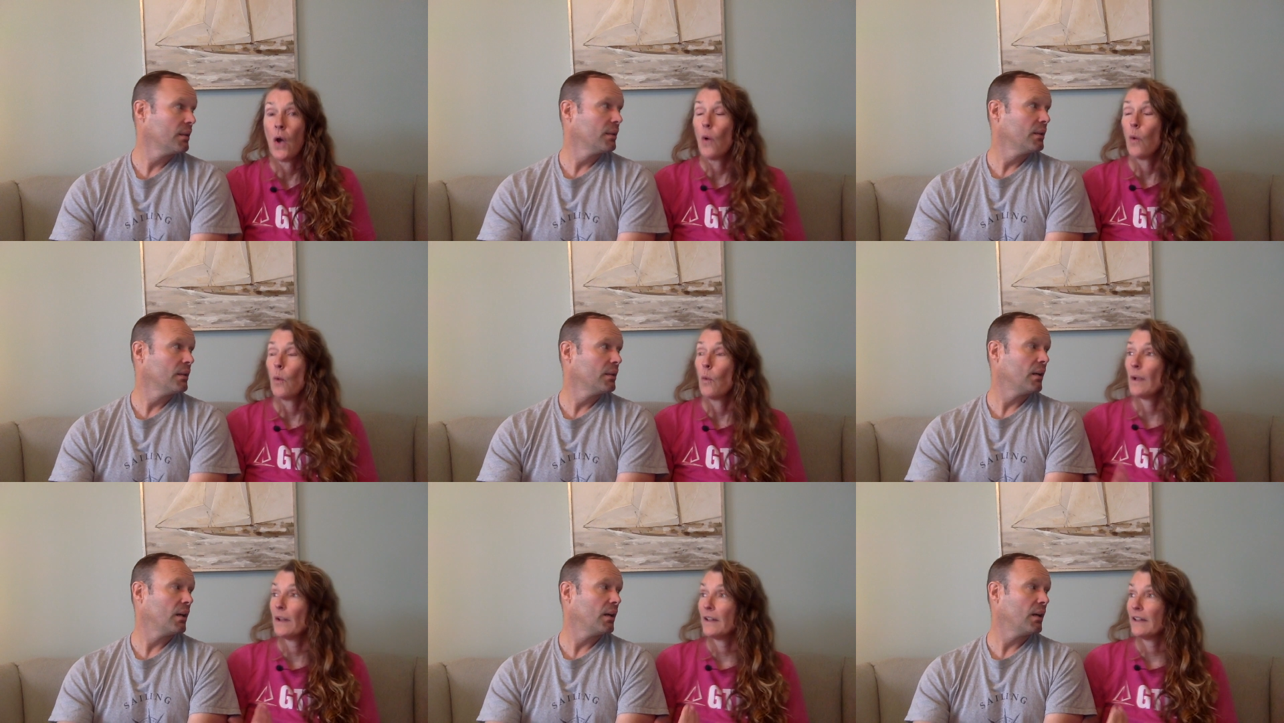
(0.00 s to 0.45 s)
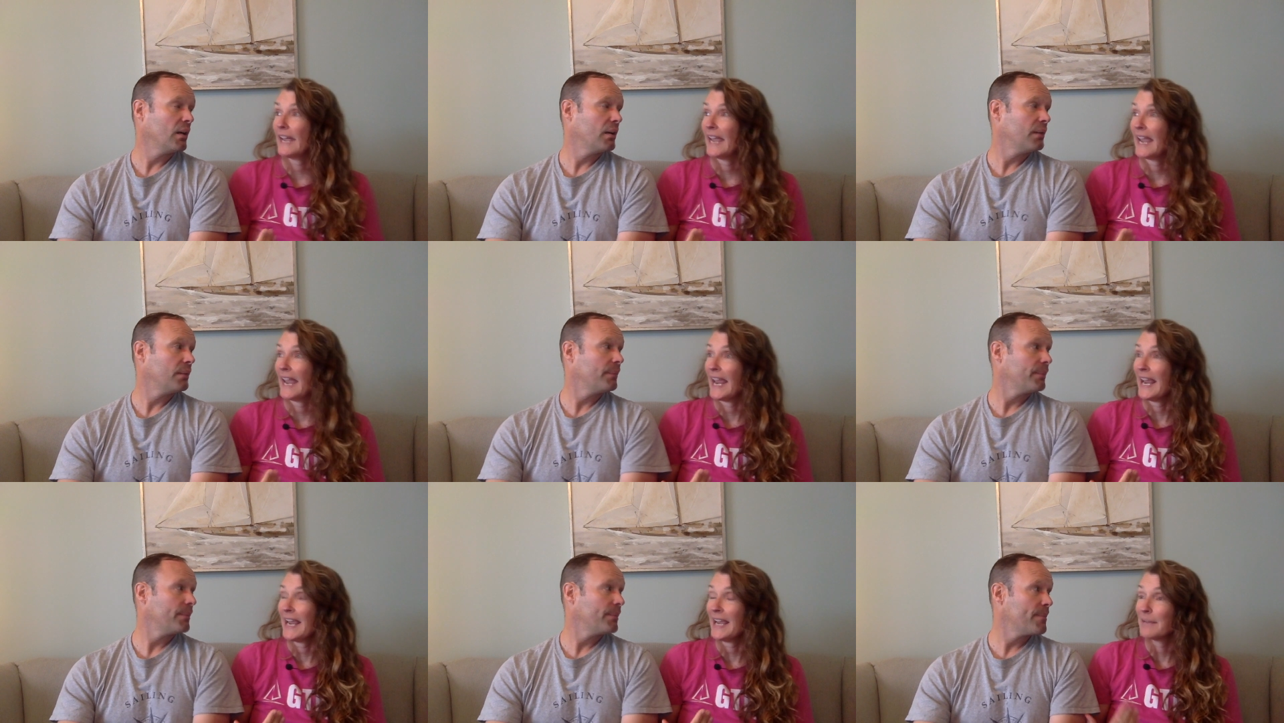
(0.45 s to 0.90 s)
Speaker 1: Well,
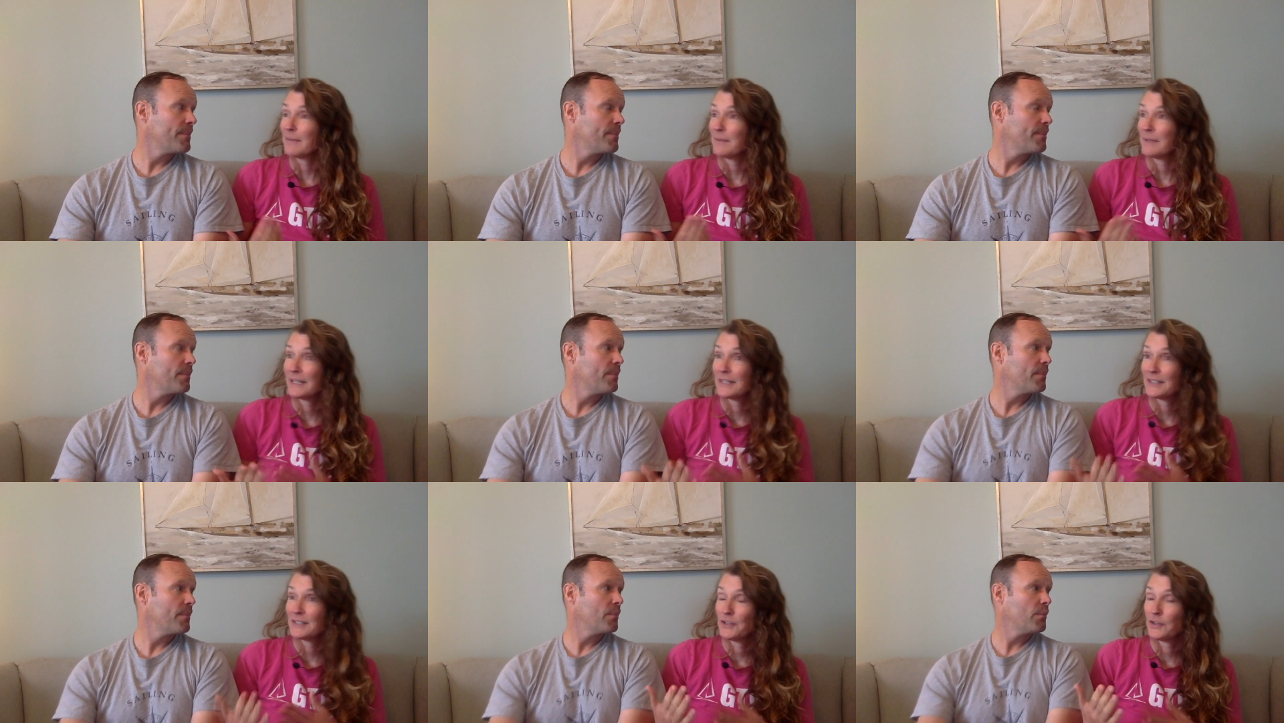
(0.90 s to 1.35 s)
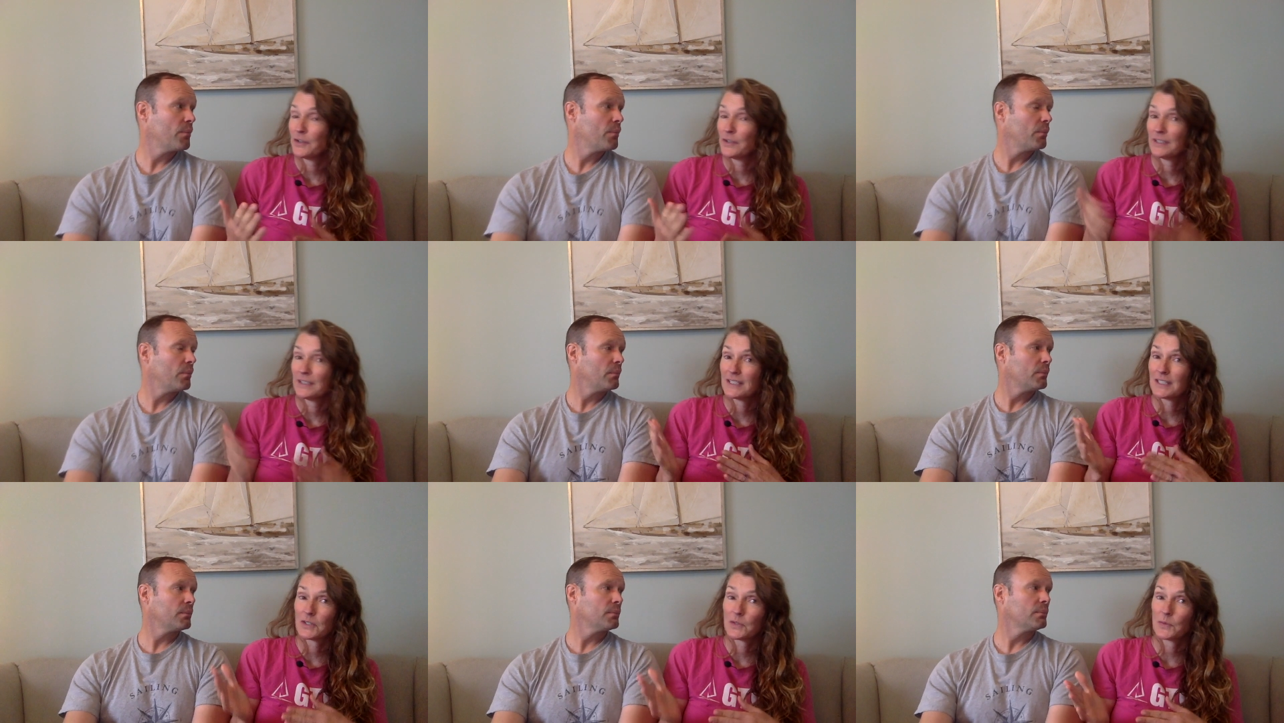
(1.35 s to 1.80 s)
and because you can
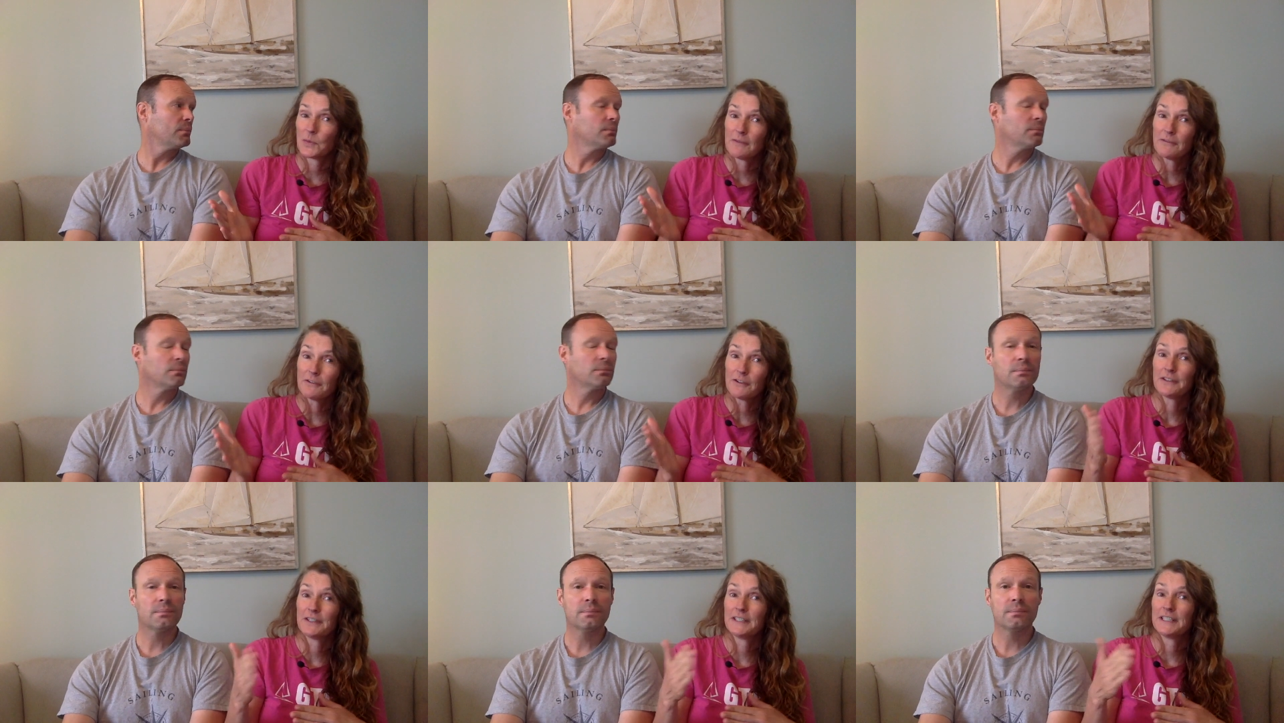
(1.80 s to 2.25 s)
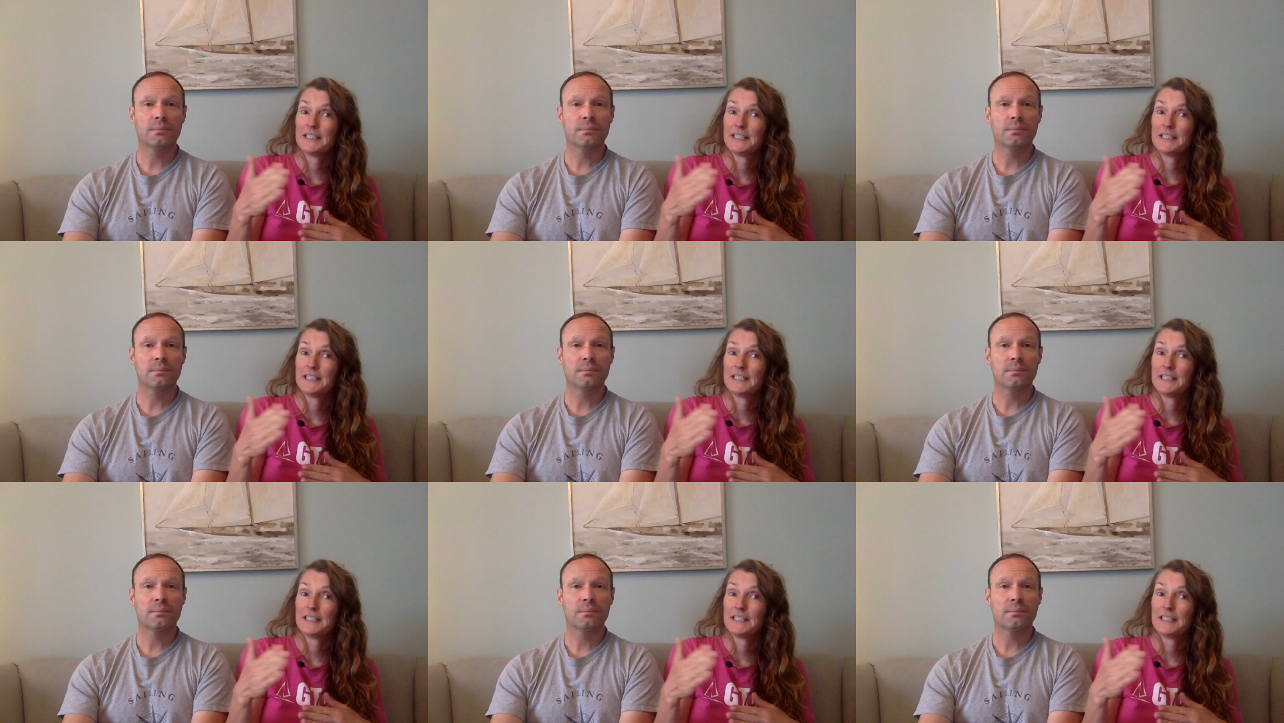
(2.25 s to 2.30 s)
swivel the